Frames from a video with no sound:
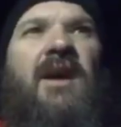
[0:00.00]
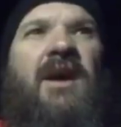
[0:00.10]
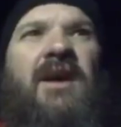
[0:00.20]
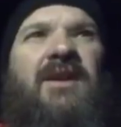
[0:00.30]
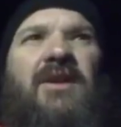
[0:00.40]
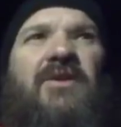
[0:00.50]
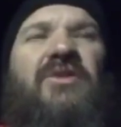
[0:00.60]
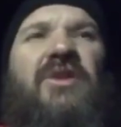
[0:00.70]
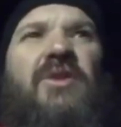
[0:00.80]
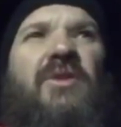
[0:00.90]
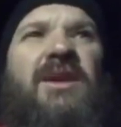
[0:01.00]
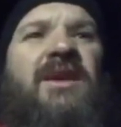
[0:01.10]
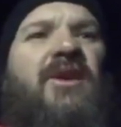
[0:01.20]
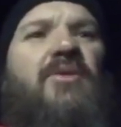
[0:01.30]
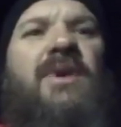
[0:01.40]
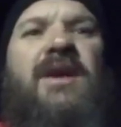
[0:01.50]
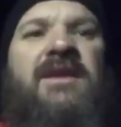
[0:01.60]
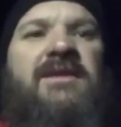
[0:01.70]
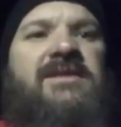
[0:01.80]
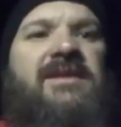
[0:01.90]
you know, so, and
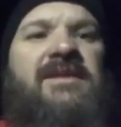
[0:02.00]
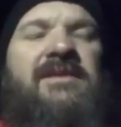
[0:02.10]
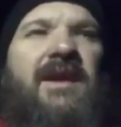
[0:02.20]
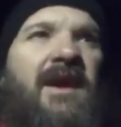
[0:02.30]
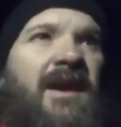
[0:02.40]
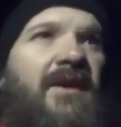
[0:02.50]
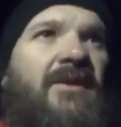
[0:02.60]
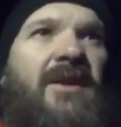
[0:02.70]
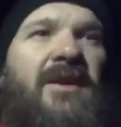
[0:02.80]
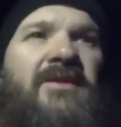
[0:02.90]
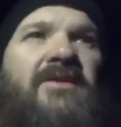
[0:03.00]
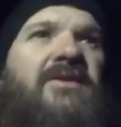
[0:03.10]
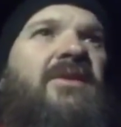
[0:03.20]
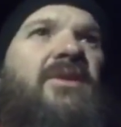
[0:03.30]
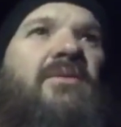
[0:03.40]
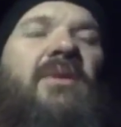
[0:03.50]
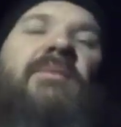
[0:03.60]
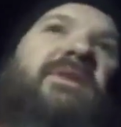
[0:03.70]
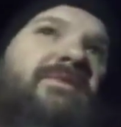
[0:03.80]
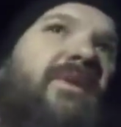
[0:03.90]
nobody says hey to us. No, I
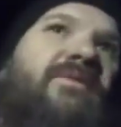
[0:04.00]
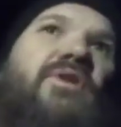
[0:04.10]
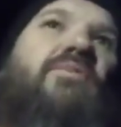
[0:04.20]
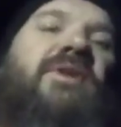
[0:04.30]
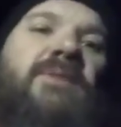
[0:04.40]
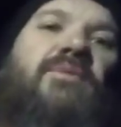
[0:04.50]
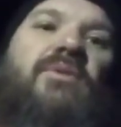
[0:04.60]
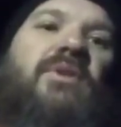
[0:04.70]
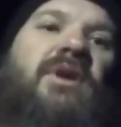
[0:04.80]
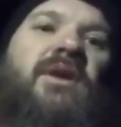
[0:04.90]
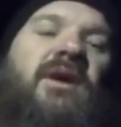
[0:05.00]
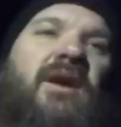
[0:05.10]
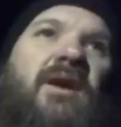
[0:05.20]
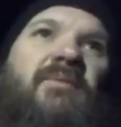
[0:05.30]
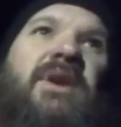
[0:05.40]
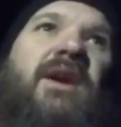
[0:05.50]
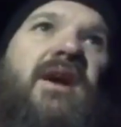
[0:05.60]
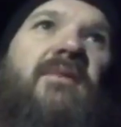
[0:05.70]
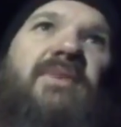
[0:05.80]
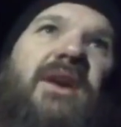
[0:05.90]
mean, a few people.
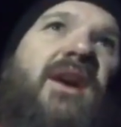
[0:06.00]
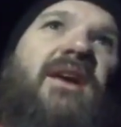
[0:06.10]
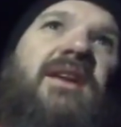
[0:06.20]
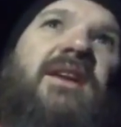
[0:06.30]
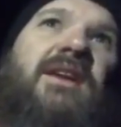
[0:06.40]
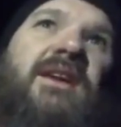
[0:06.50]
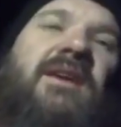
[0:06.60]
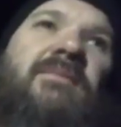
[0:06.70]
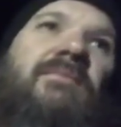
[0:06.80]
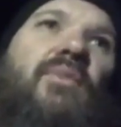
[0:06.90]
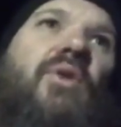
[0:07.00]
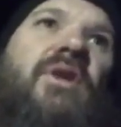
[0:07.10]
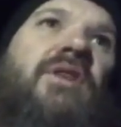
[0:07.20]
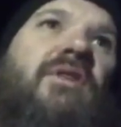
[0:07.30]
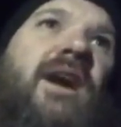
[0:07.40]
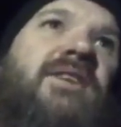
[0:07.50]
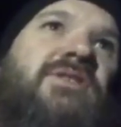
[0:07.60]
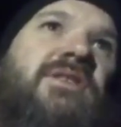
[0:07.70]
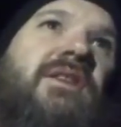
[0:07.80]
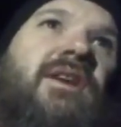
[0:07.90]
Beyond can get more
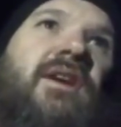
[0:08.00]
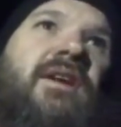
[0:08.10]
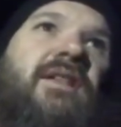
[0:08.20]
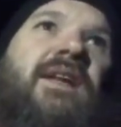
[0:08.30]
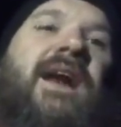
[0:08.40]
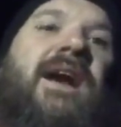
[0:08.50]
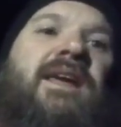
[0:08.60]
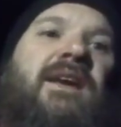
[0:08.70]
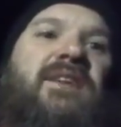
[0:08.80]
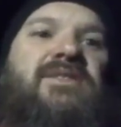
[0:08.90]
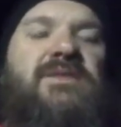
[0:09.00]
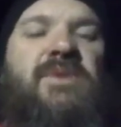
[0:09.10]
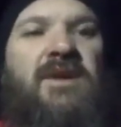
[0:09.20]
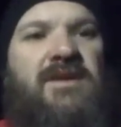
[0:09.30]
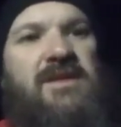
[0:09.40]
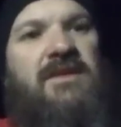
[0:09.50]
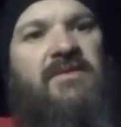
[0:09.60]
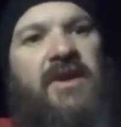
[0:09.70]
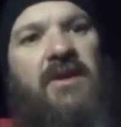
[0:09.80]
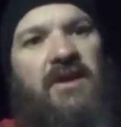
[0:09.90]
interaction than I can, just because he's
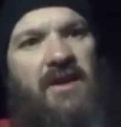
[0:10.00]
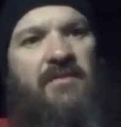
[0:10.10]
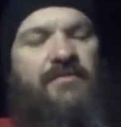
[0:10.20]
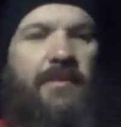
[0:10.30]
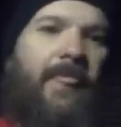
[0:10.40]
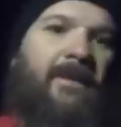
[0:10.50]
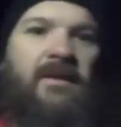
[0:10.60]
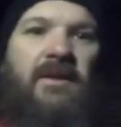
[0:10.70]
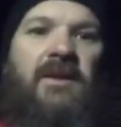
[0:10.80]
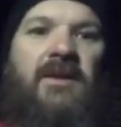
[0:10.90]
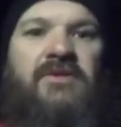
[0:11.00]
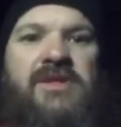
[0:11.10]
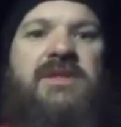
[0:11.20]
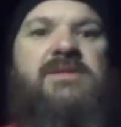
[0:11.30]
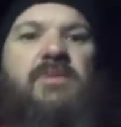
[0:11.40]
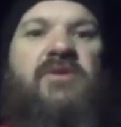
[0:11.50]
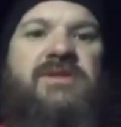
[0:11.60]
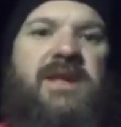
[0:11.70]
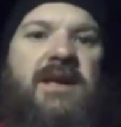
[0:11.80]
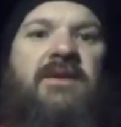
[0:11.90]
very, you know, just his
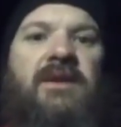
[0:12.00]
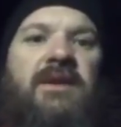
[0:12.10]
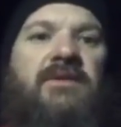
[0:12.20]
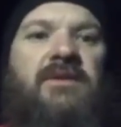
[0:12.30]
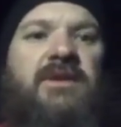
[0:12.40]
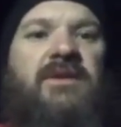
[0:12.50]
personality, he'll